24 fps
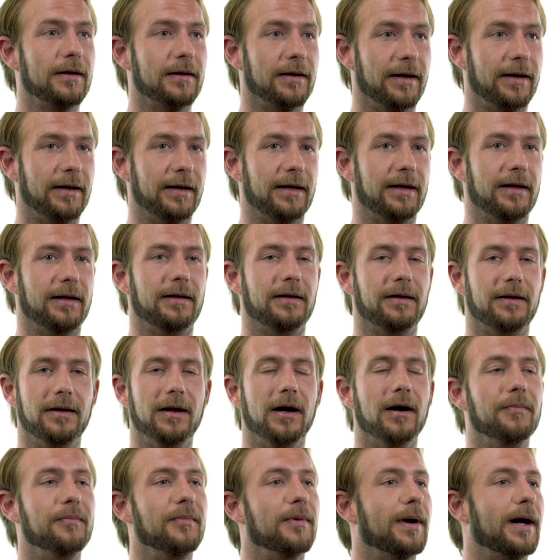Like it
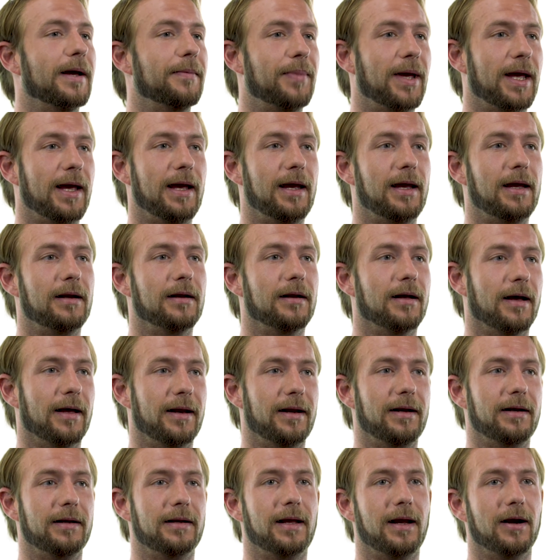numbed my pain. I
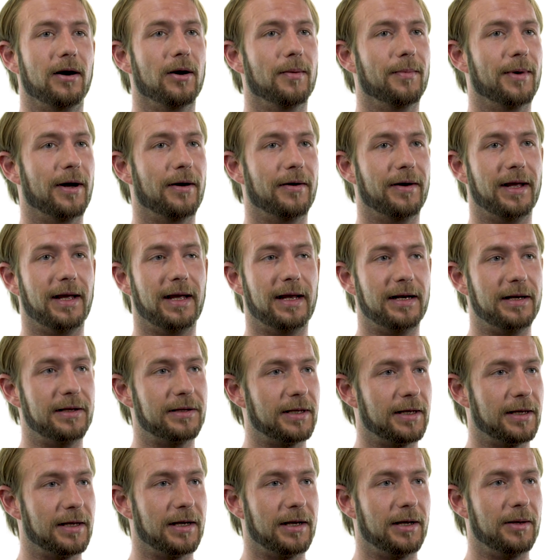didn't care about
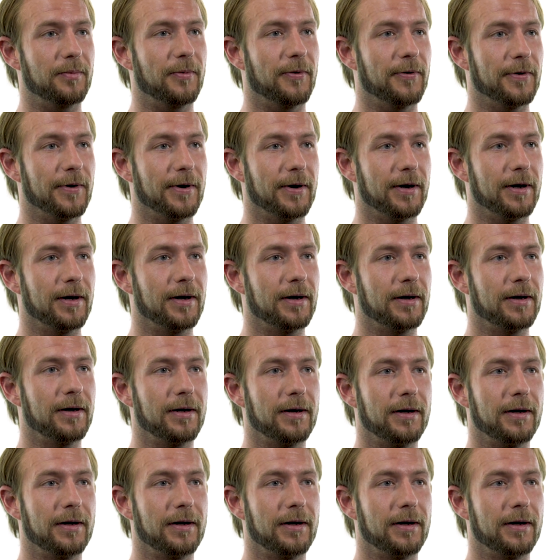anything anymore.